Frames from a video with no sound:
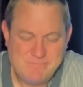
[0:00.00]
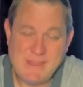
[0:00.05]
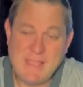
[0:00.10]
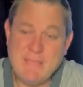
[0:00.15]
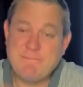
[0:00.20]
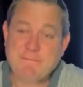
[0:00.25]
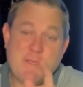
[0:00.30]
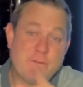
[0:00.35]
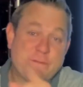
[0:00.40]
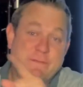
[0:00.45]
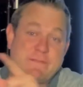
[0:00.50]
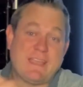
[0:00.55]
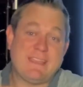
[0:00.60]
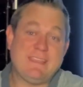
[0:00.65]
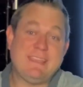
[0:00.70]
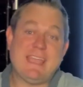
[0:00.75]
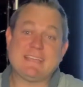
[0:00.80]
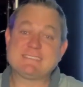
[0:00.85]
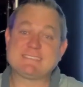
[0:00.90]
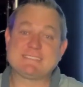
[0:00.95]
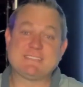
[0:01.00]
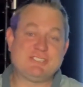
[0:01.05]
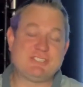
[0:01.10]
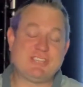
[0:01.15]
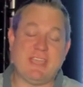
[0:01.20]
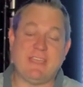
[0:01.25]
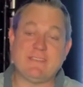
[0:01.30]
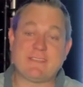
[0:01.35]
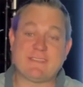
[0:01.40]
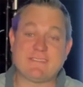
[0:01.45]
If you've said yes to
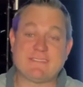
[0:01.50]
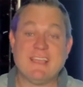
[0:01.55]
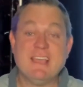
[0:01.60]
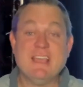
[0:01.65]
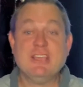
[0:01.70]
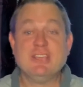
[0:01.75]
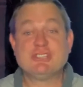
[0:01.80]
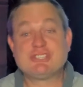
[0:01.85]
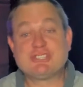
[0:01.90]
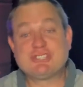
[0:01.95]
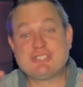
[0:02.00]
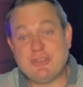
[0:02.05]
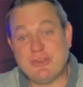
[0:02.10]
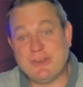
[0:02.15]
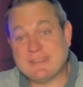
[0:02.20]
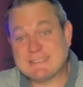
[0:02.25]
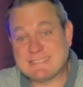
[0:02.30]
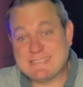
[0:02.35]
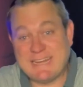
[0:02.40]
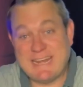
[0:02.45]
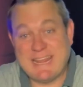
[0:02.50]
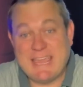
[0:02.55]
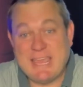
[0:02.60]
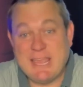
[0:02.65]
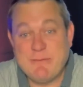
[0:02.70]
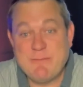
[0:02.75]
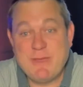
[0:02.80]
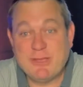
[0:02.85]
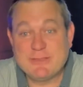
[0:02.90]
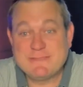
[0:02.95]
Jesus, shoot us an
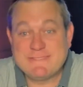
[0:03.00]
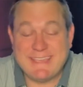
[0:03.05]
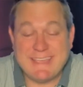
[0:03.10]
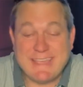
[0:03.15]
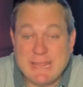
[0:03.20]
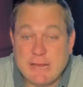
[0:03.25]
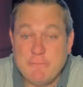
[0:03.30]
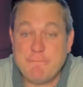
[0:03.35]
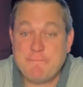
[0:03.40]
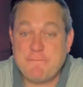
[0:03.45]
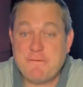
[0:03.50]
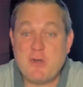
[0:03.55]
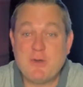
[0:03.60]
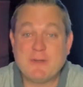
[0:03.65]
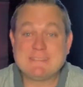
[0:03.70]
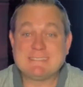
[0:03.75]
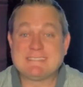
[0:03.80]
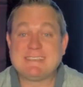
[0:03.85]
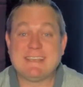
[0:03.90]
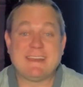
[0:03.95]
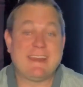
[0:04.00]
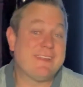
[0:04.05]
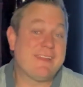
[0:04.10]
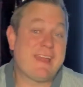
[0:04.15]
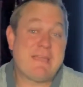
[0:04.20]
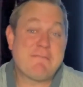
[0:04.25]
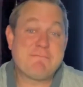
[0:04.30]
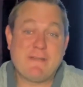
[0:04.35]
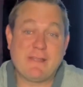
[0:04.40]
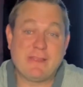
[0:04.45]
email to
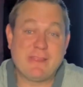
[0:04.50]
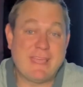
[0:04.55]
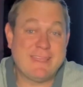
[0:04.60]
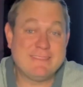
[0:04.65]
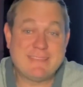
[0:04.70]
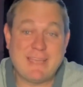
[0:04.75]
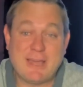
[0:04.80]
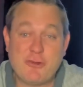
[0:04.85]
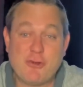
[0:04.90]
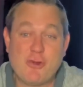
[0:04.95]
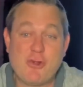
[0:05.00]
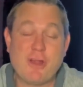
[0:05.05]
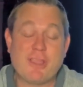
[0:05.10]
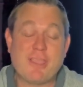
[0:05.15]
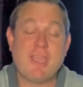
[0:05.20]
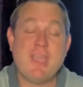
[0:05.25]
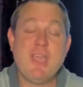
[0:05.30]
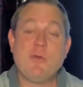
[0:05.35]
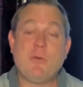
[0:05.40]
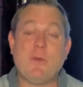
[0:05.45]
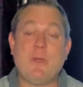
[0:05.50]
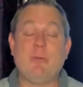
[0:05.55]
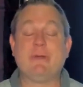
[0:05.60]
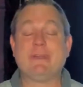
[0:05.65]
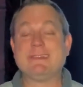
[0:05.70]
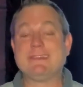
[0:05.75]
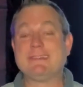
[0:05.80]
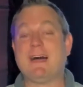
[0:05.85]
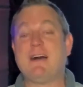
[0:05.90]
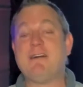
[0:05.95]
info@citylifela.org. We
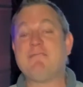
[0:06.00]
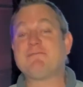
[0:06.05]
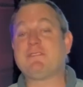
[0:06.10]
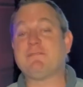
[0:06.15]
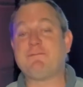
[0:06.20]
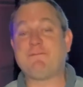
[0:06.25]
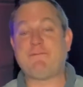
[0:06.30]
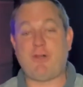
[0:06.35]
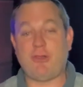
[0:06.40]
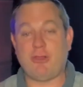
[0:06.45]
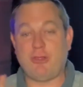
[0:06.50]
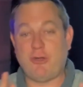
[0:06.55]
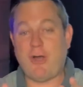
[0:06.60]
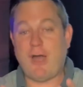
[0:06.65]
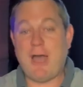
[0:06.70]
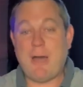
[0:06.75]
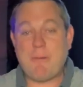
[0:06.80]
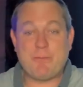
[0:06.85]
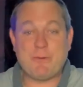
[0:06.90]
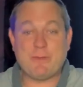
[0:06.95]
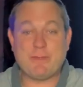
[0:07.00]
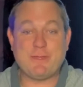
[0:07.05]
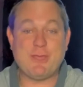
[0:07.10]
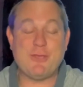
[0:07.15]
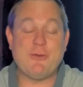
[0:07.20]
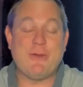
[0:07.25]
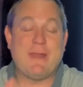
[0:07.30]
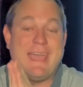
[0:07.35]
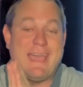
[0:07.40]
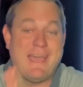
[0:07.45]
would love to follow up with
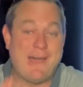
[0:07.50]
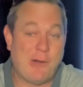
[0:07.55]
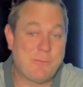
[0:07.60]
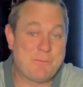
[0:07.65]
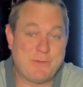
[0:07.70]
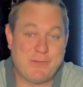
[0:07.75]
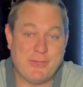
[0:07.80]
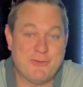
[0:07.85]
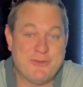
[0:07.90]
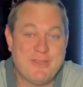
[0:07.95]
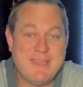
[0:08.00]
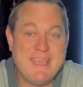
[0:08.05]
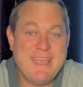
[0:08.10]
you and help you